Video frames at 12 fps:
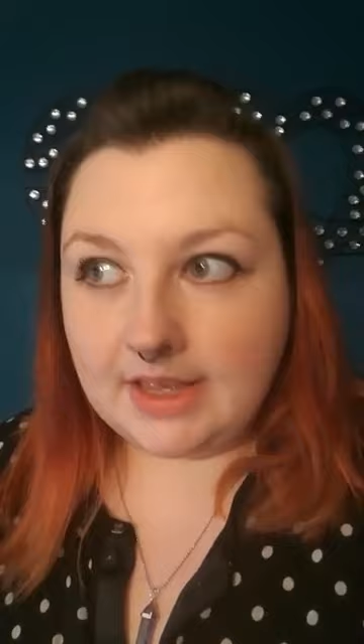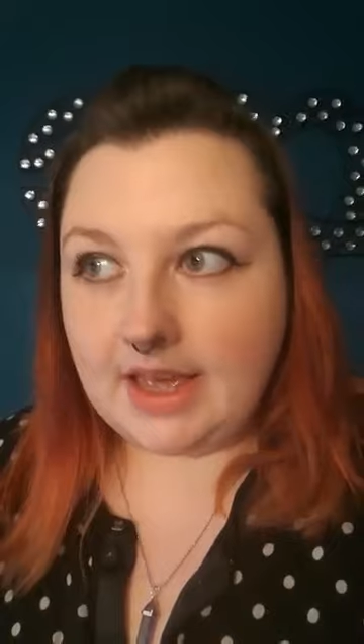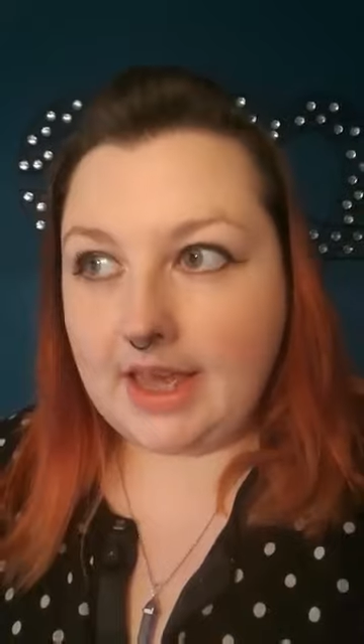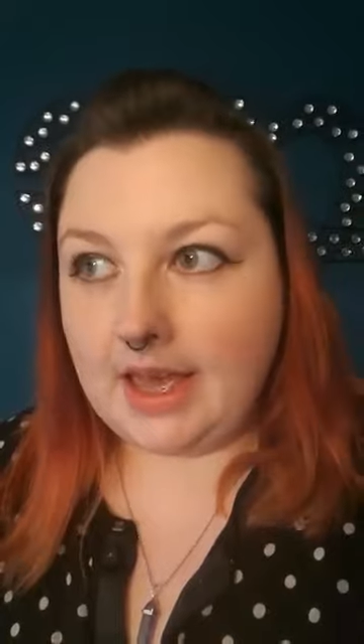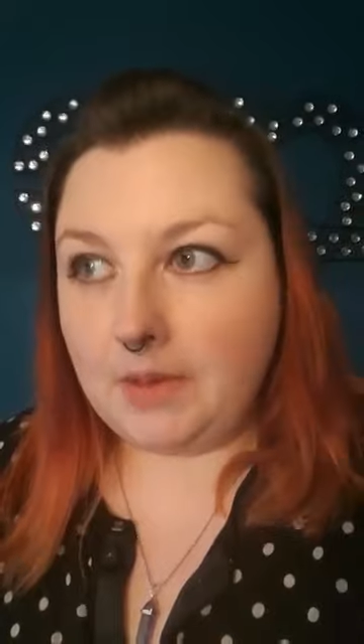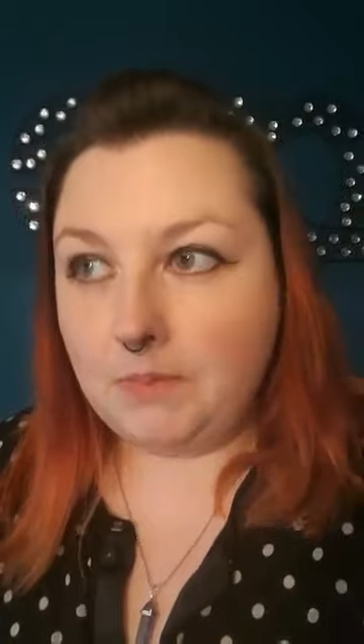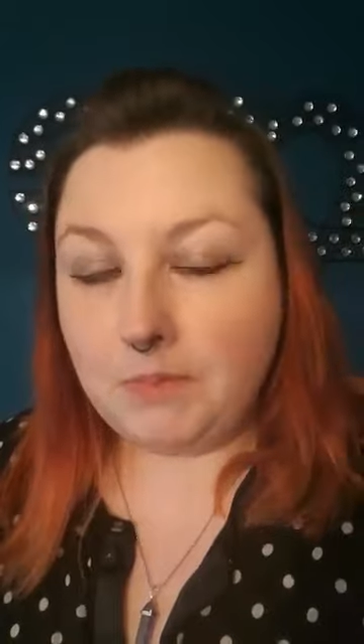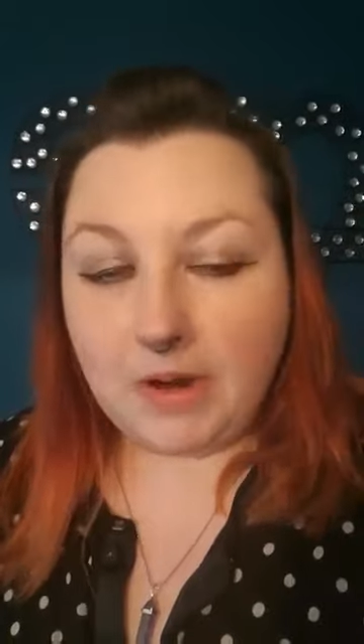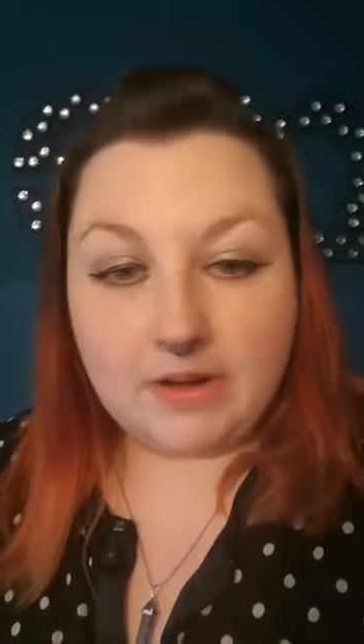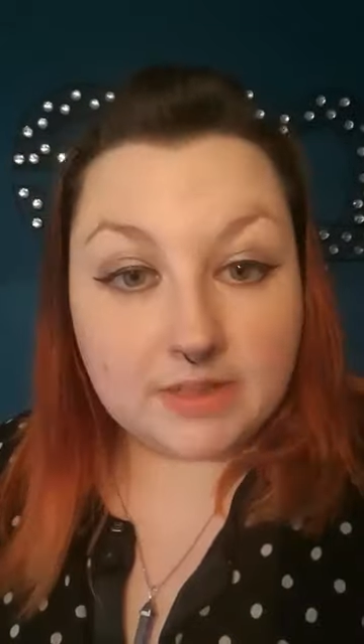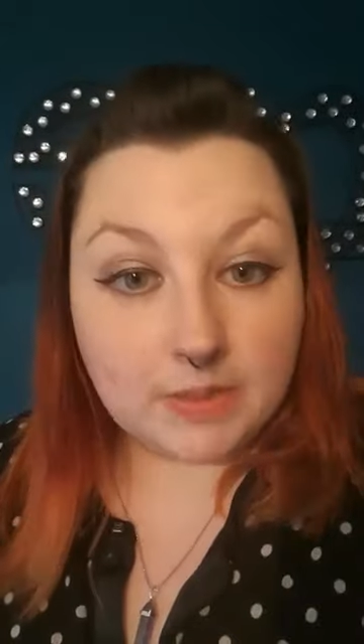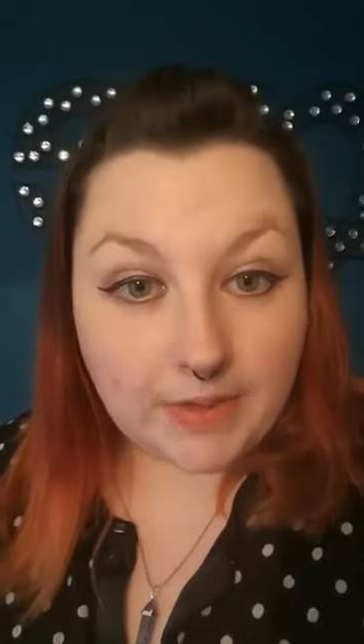
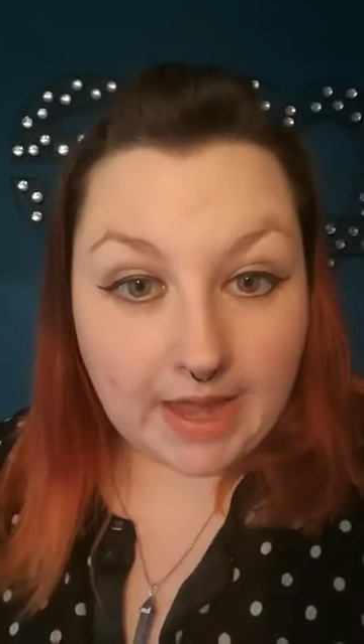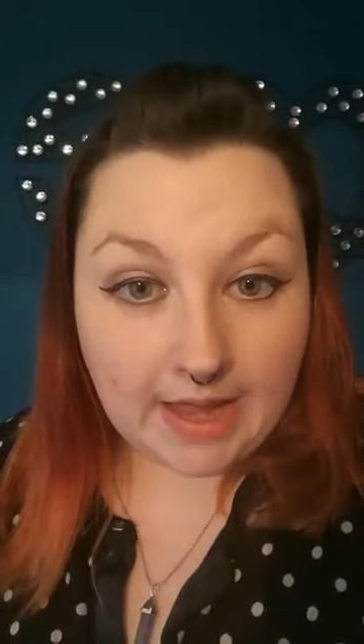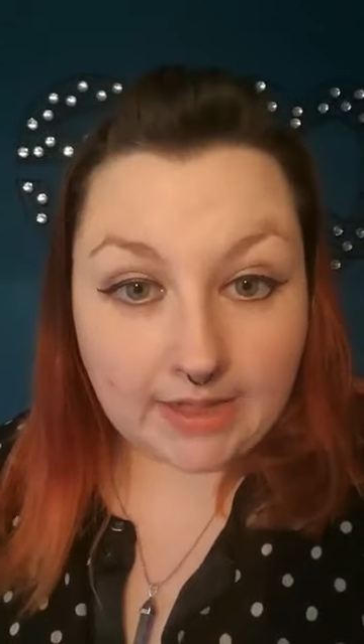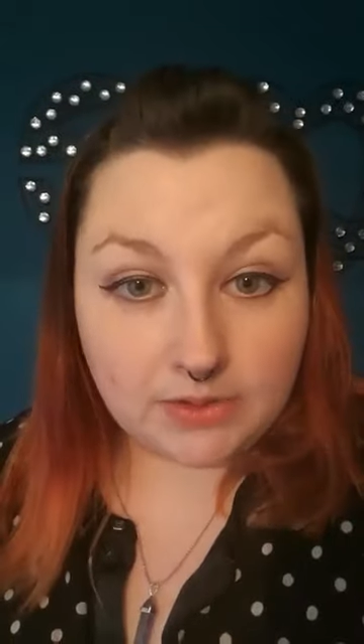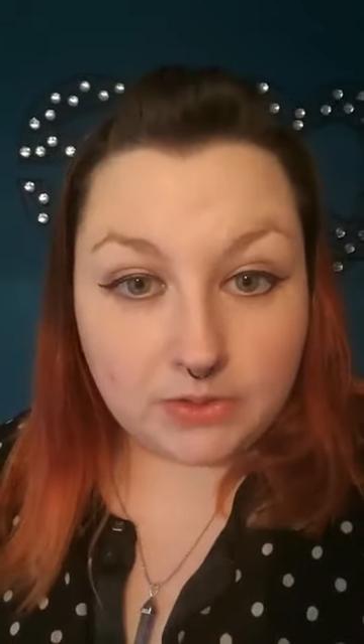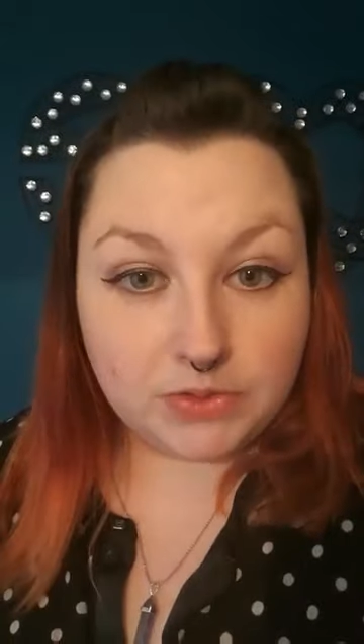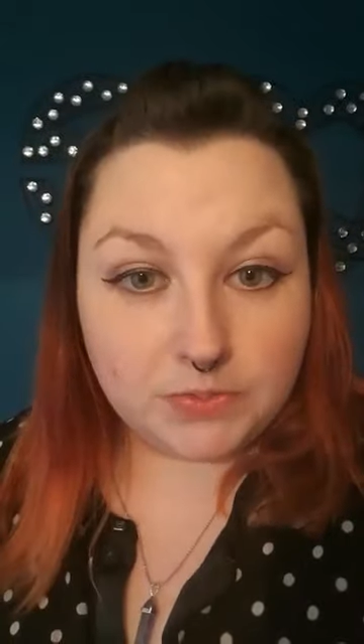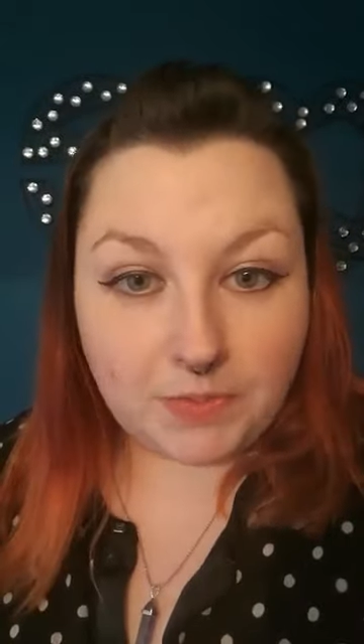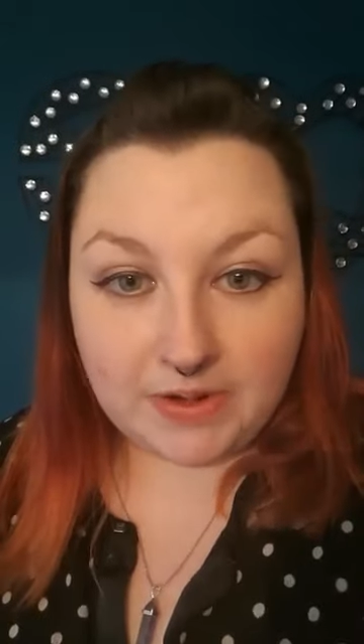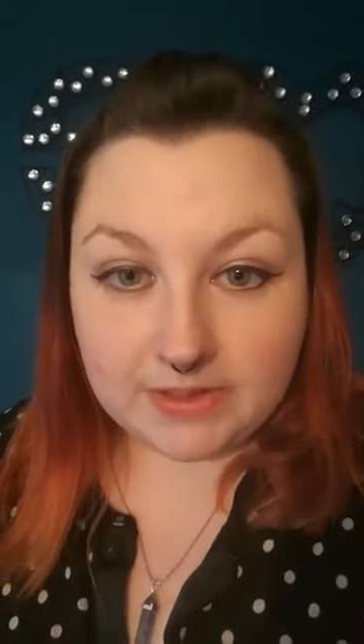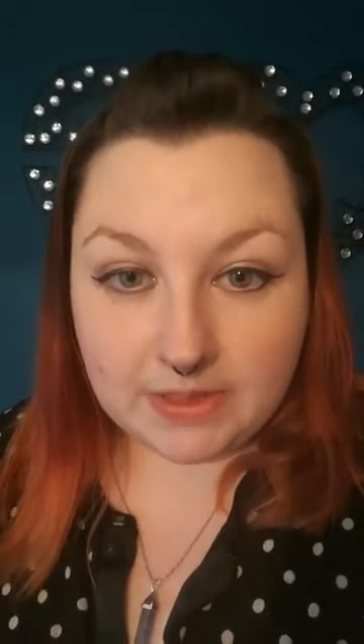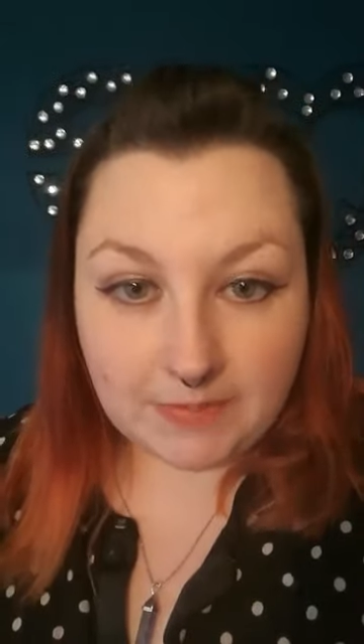burn some candles,
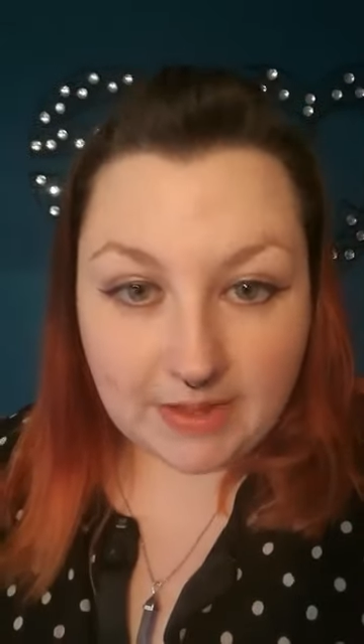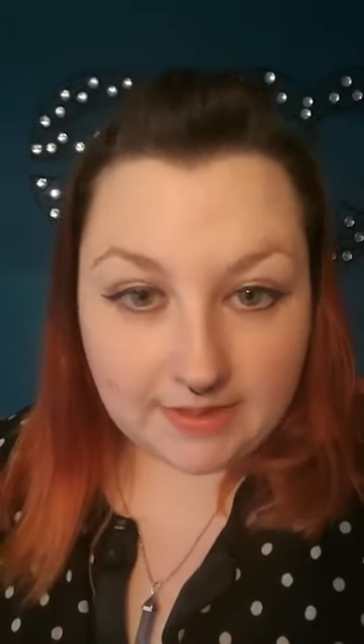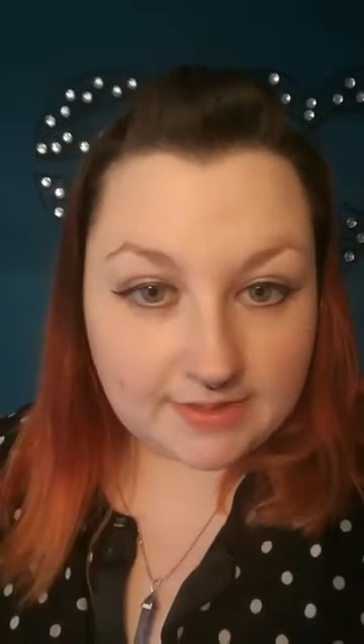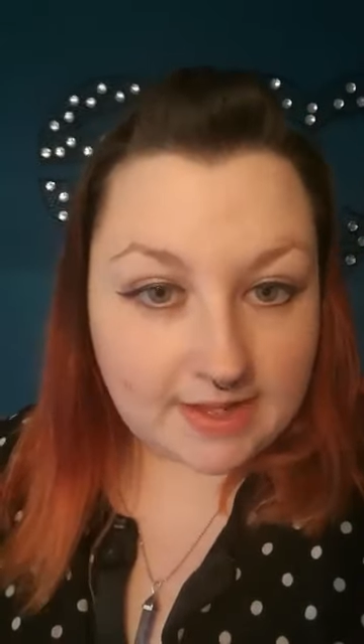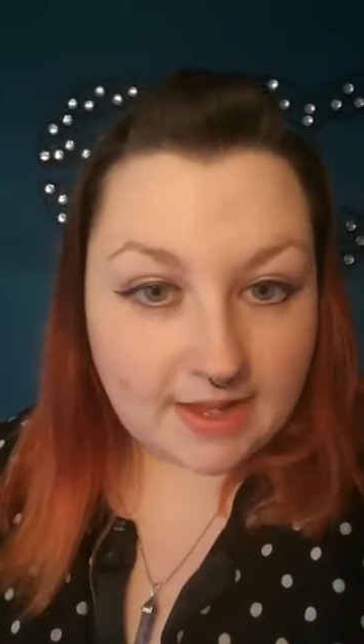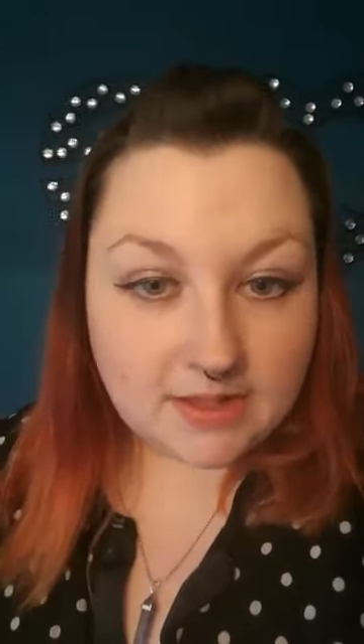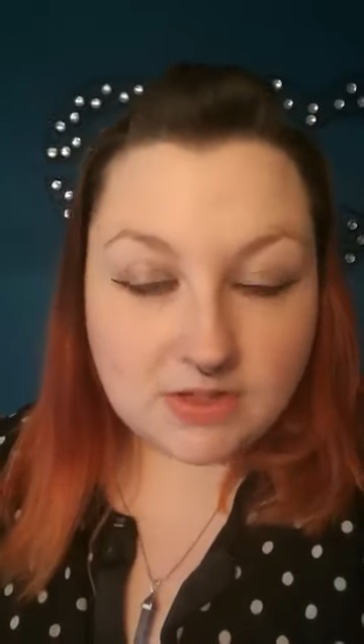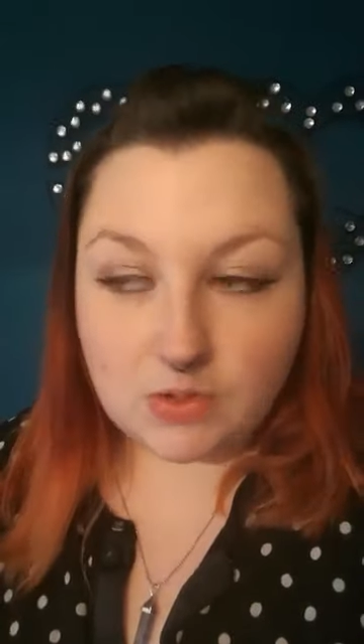burn some incense,